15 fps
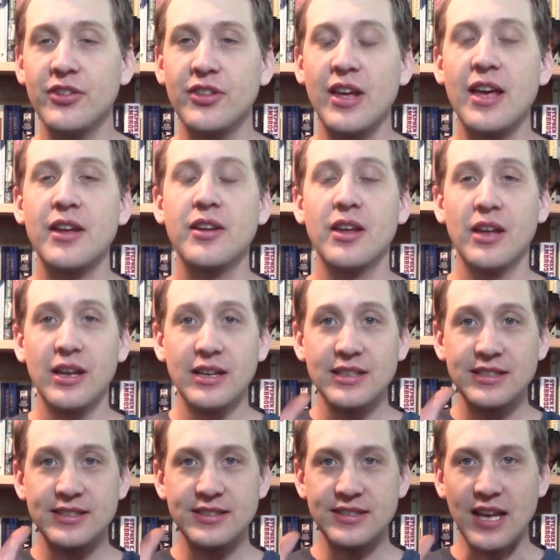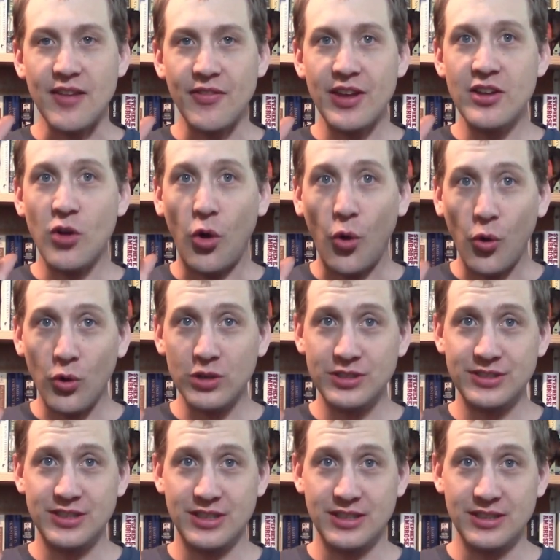then, 7
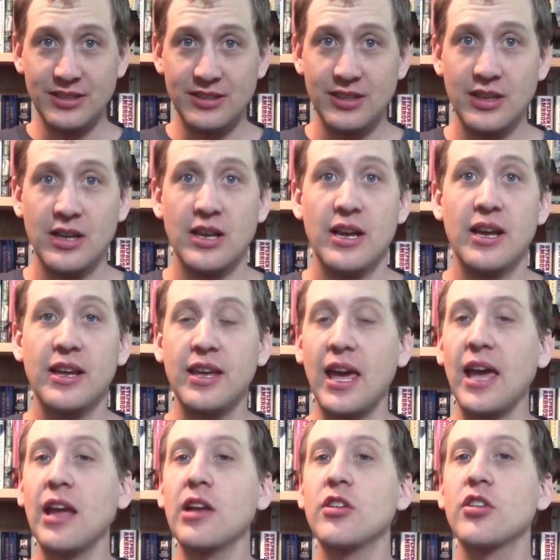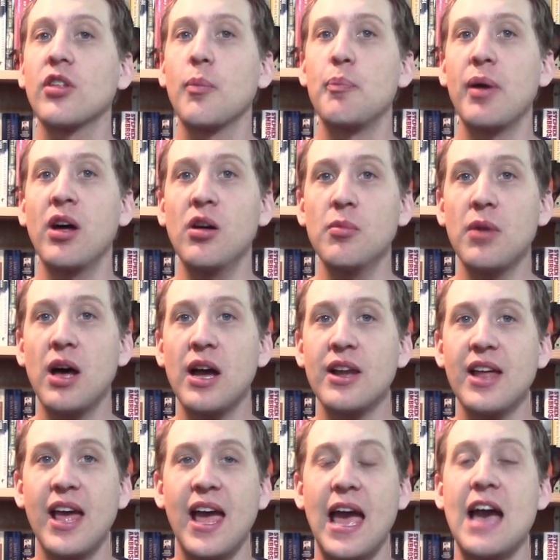horses came to the Belmont,
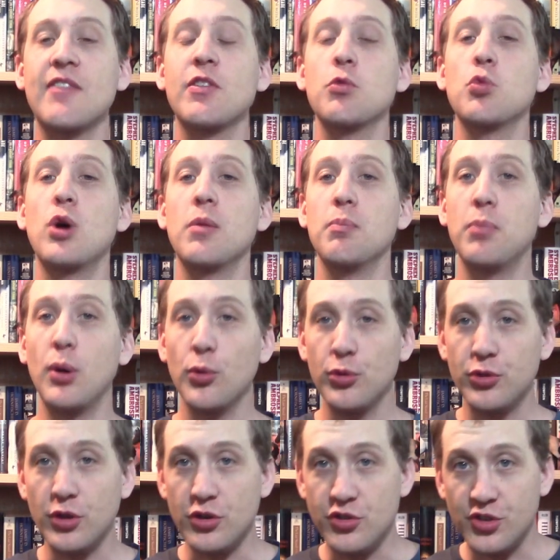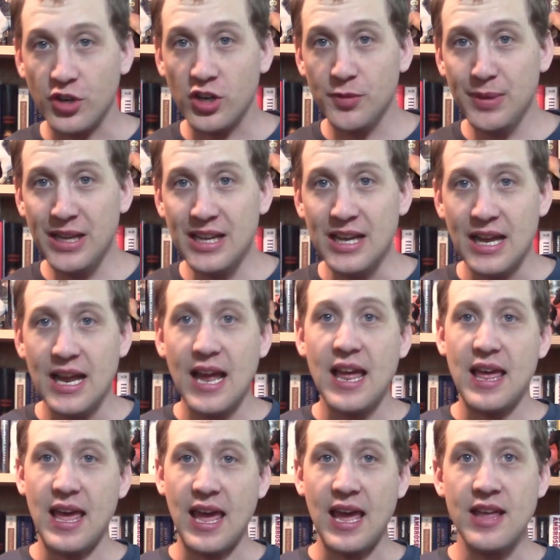having won both the Derby
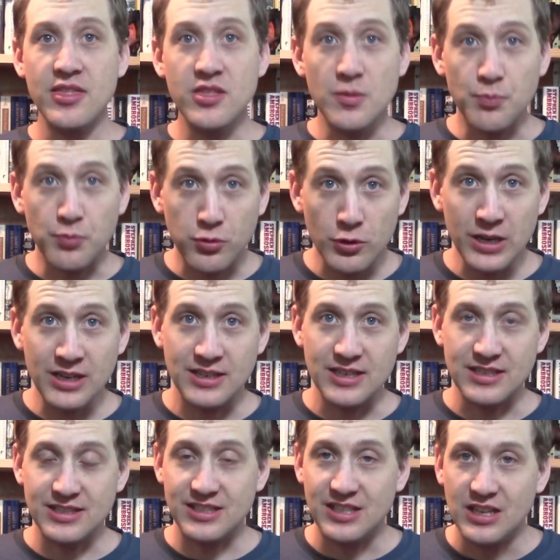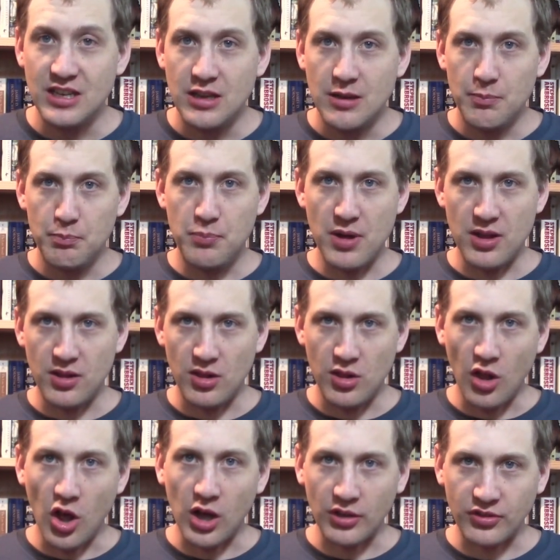and the Preakness, but
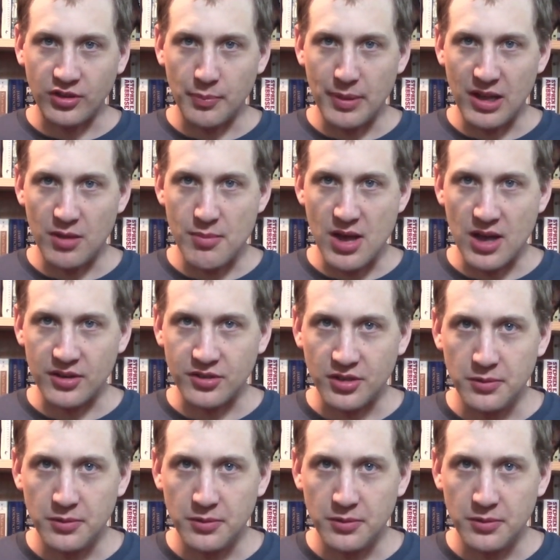lost the Belmont.